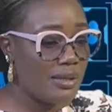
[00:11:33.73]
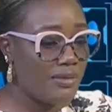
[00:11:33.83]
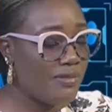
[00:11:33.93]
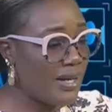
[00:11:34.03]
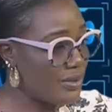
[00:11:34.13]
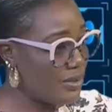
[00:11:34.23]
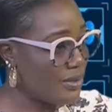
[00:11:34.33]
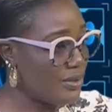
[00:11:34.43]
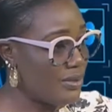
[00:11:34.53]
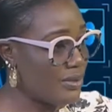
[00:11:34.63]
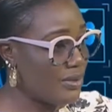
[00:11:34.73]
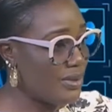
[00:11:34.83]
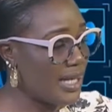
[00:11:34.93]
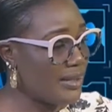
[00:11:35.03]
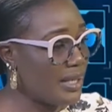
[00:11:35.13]
factors
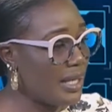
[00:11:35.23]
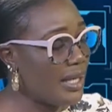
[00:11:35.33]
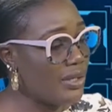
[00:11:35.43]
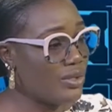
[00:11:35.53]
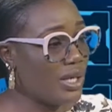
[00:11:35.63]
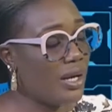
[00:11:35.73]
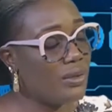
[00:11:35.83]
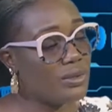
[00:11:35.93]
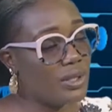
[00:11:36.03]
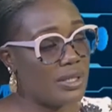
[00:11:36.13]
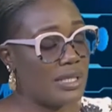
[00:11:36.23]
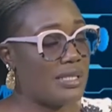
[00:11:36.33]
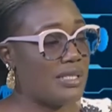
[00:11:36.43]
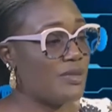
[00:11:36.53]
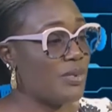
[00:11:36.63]
like the age. How long
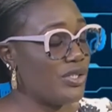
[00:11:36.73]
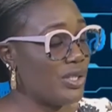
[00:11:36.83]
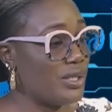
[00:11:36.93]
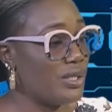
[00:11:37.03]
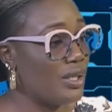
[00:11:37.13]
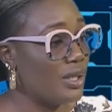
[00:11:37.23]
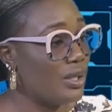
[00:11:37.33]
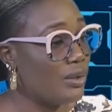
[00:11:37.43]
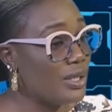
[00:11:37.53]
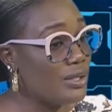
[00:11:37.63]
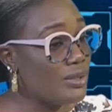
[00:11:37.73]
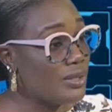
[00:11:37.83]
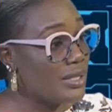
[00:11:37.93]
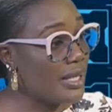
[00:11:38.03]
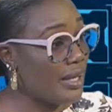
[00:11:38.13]
is this patient going to
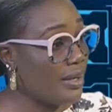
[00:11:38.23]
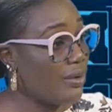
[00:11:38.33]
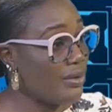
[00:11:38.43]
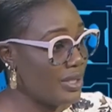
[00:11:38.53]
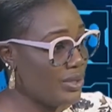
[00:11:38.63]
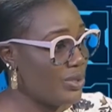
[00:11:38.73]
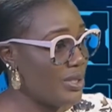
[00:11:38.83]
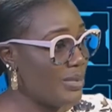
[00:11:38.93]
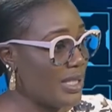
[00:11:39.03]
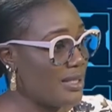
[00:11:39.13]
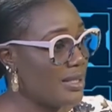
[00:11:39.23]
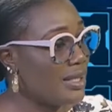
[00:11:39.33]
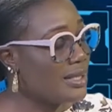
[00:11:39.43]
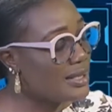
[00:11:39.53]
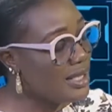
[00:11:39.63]
stay on this treatment?
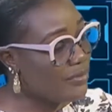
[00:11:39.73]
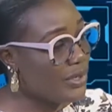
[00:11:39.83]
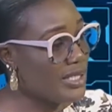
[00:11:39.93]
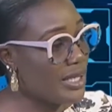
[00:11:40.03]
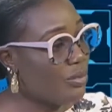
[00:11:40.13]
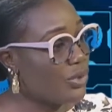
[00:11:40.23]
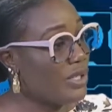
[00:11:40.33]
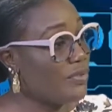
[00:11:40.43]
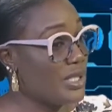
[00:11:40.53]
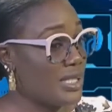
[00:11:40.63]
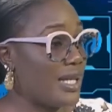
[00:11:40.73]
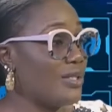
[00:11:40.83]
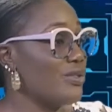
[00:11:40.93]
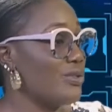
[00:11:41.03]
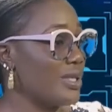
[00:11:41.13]
Take, for example, if you
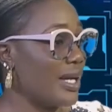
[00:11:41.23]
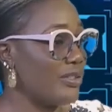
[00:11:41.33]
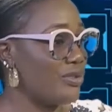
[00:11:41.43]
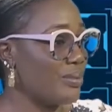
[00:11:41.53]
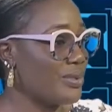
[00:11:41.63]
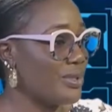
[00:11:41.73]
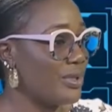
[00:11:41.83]
decide to use eye drops,